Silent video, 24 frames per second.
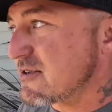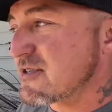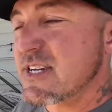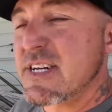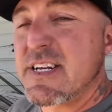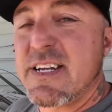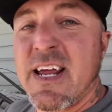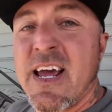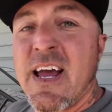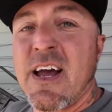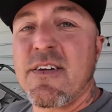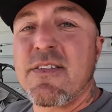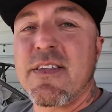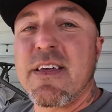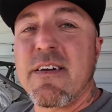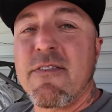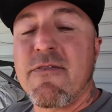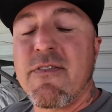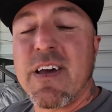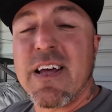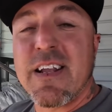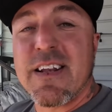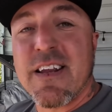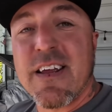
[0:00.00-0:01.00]
see, now the
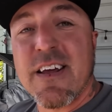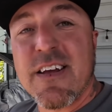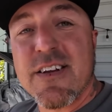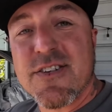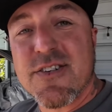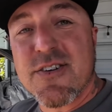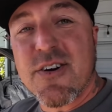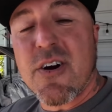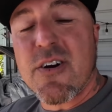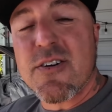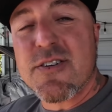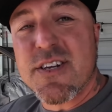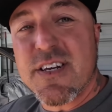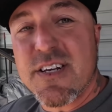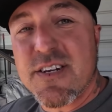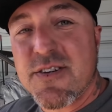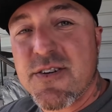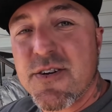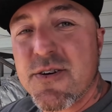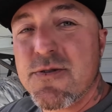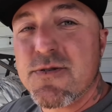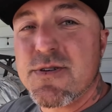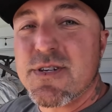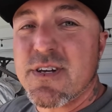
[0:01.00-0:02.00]
event starts in
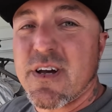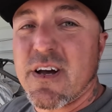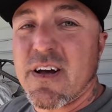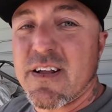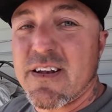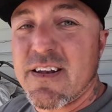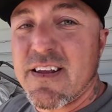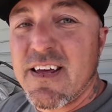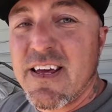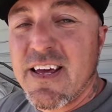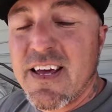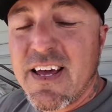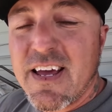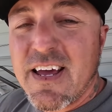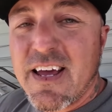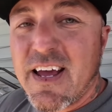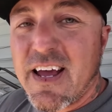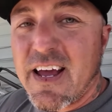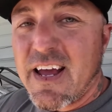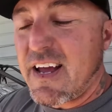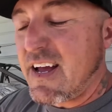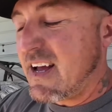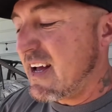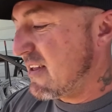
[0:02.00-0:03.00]
Tucson,
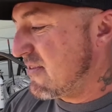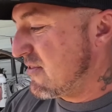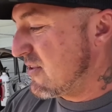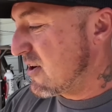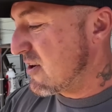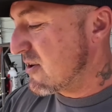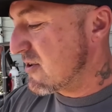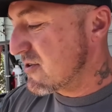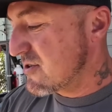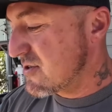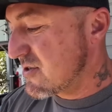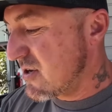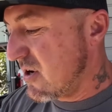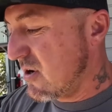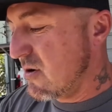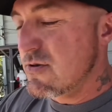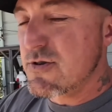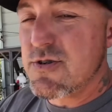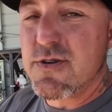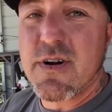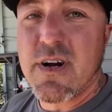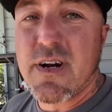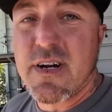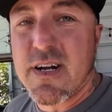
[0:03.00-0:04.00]
and there's tow
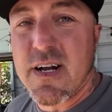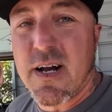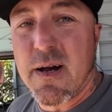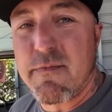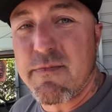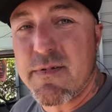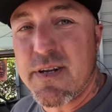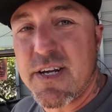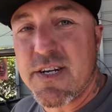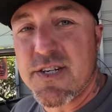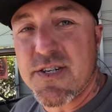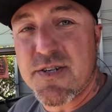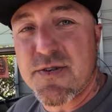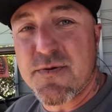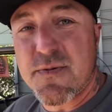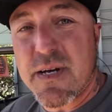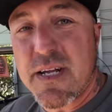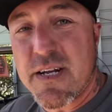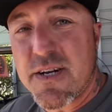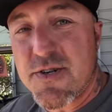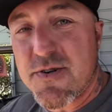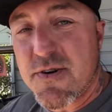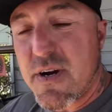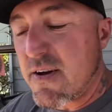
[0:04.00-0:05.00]
truck competitions. We
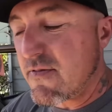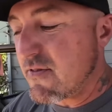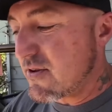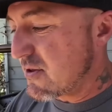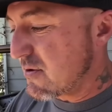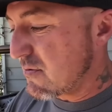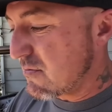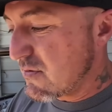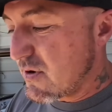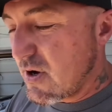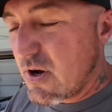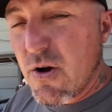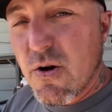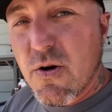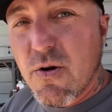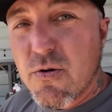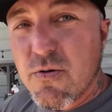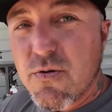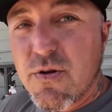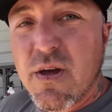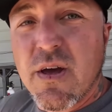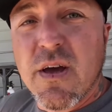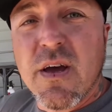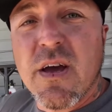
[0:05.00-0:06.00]
got to drive on the
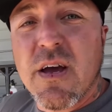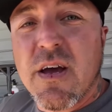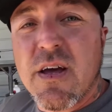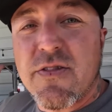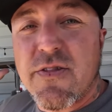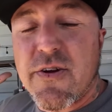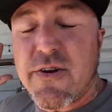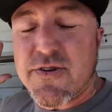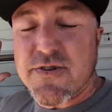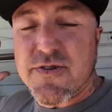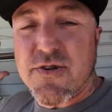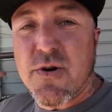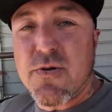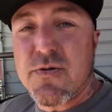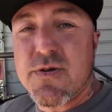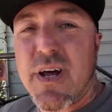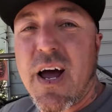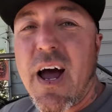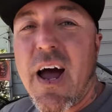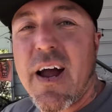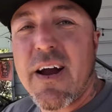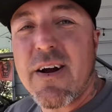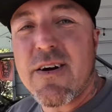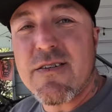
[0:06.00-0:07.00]
road. There's no
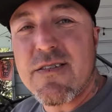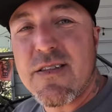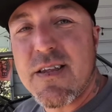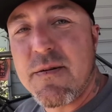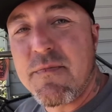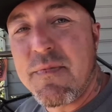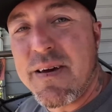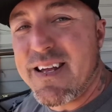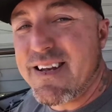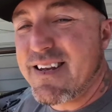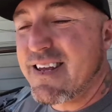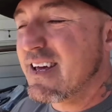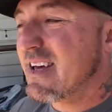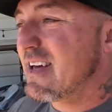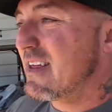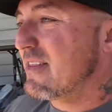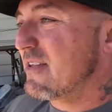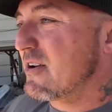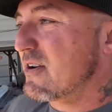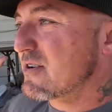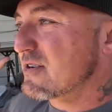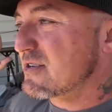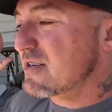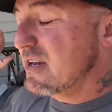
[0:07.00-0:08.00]
tire limit.
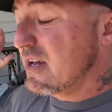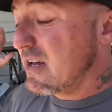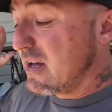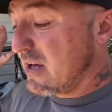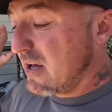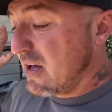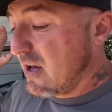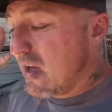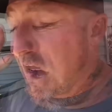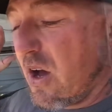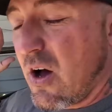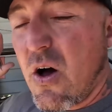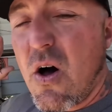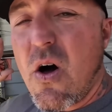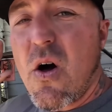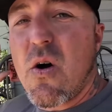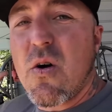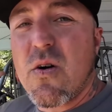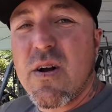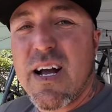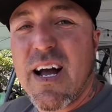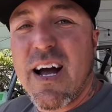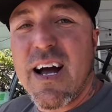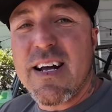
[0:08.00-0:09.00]
There's
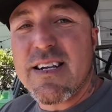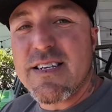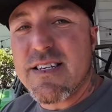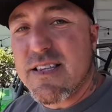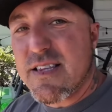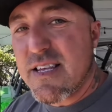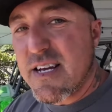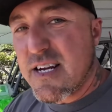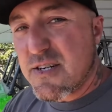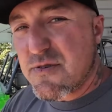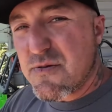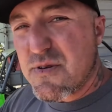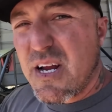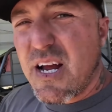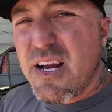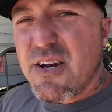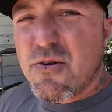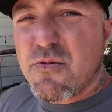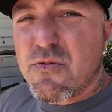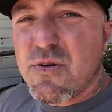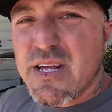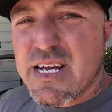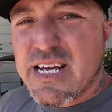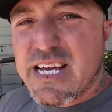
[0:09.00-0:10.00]
all kinds of things, which I
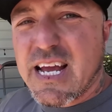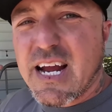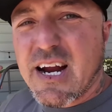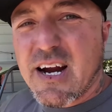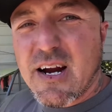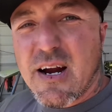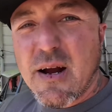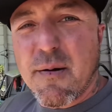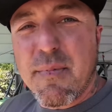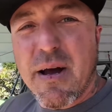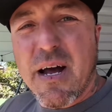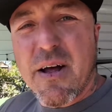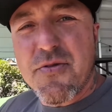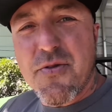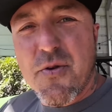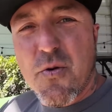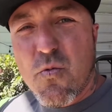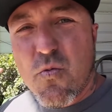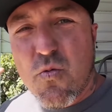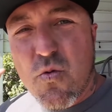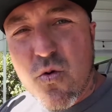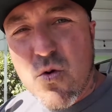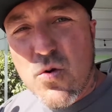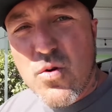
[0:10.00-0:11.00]
don't really care about the
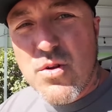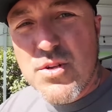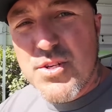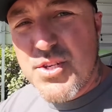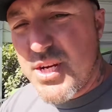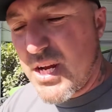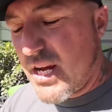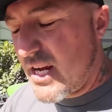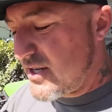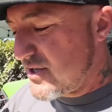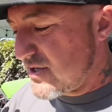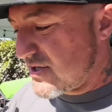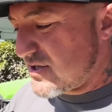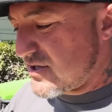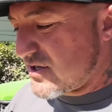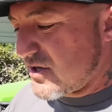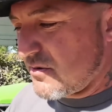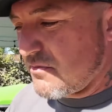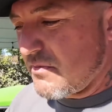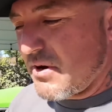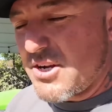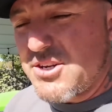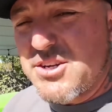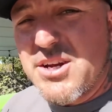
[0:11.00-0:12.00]
rule changes
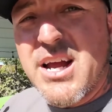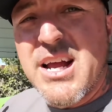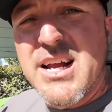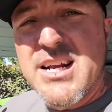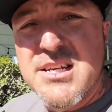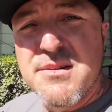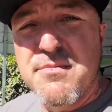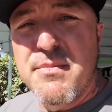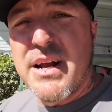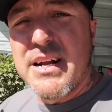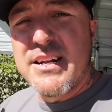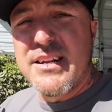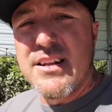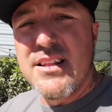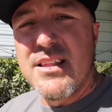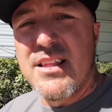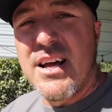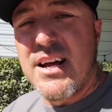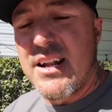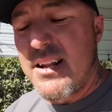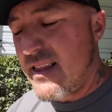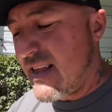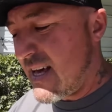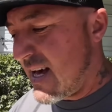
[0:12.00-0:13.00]
so much. I expected a
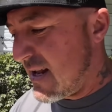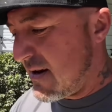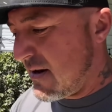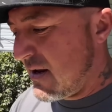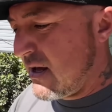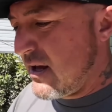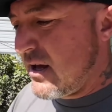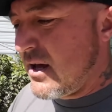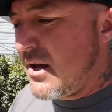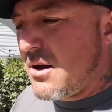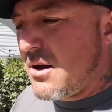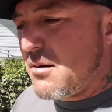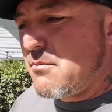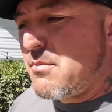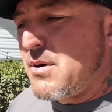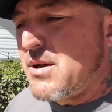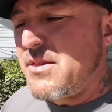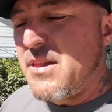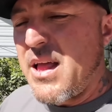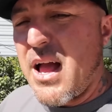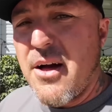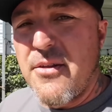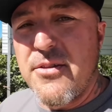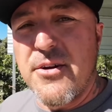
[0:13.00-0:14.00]
lot of that.
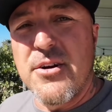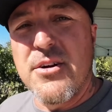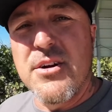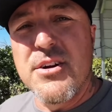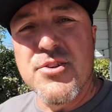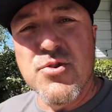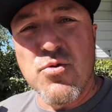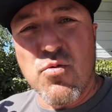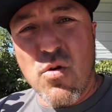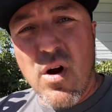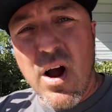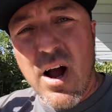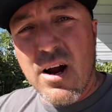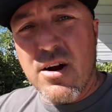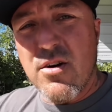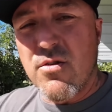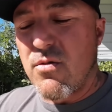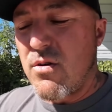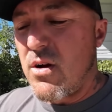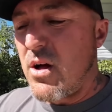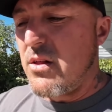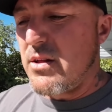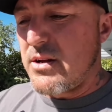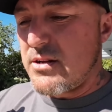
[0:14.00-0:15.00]
But now there is rock
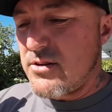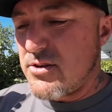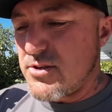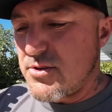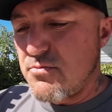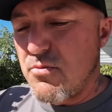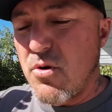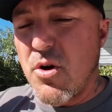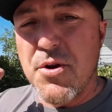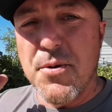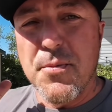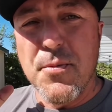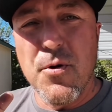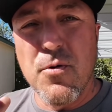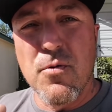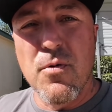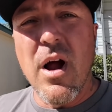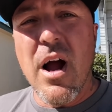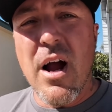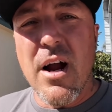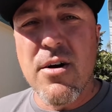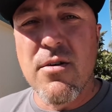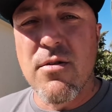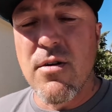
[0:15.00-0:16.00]
crawling. There's multiple
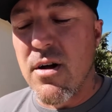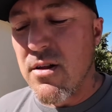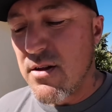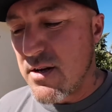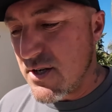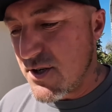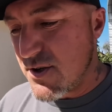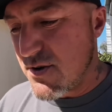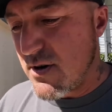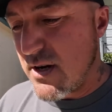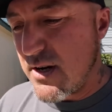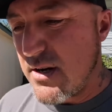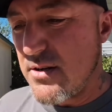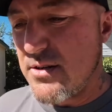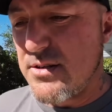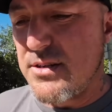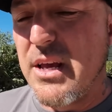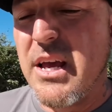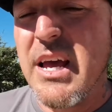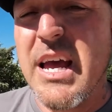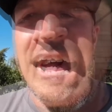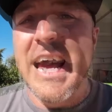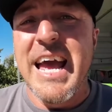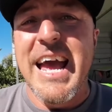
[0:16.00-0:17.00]
rock crawling
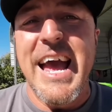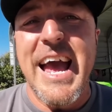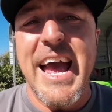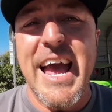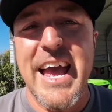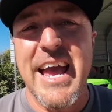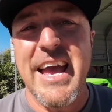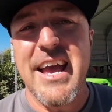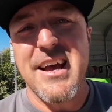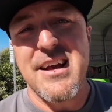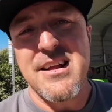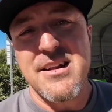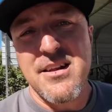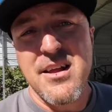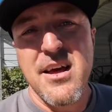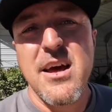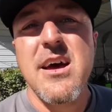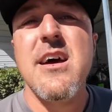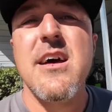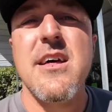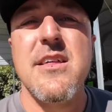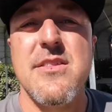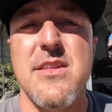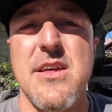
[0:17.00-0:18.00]
trails, and
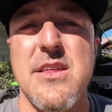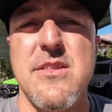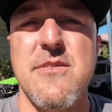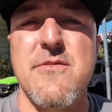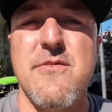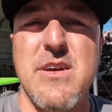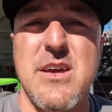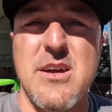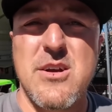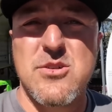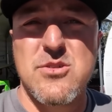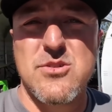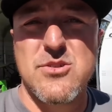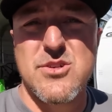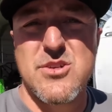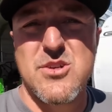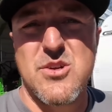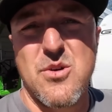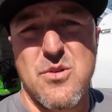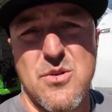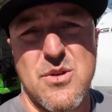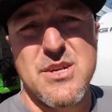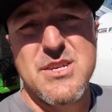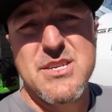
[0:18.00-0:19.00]
then the vehicles
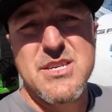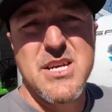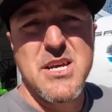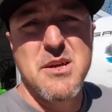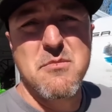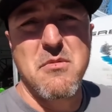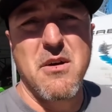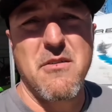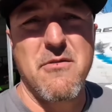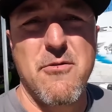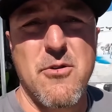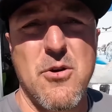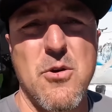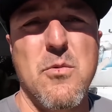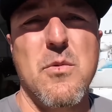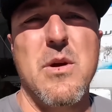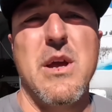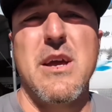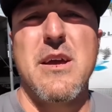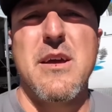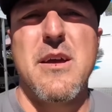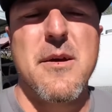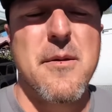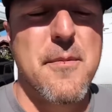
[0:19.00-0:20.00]
go to SEMA for a
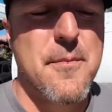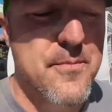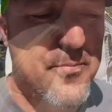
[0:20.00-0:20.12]
week.